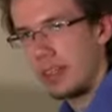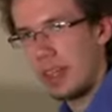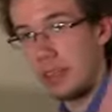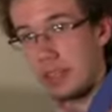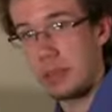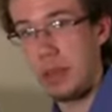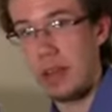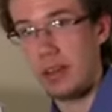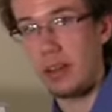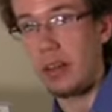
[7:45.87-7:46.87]
That doesn't
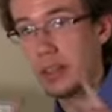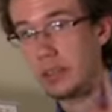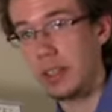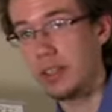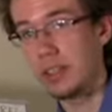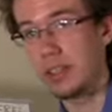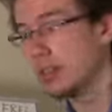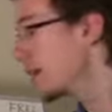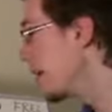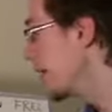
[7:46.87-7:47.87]
matter. All they're trying to
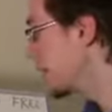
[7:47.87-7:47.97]
do